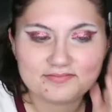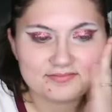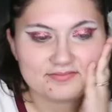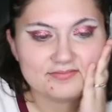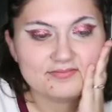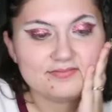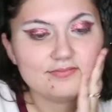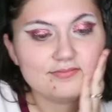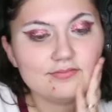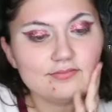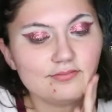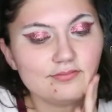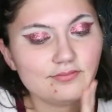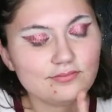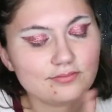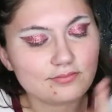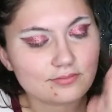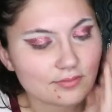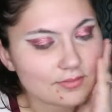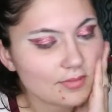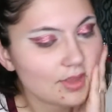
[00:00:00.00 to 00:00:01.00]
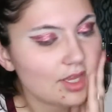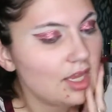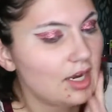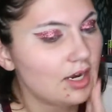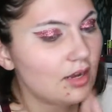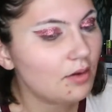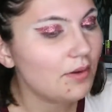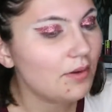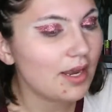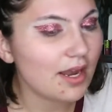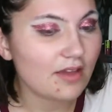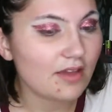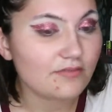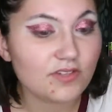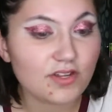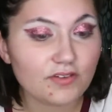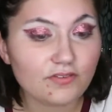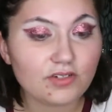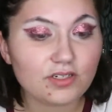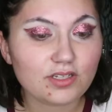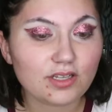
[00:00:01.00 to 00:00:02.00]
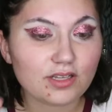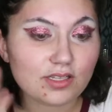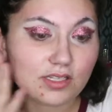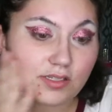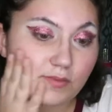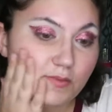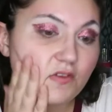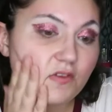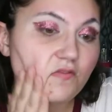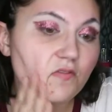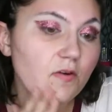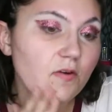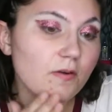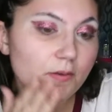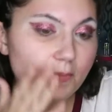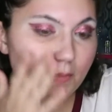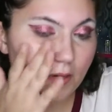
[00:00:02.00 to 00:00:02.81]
You know what? I've never done this before,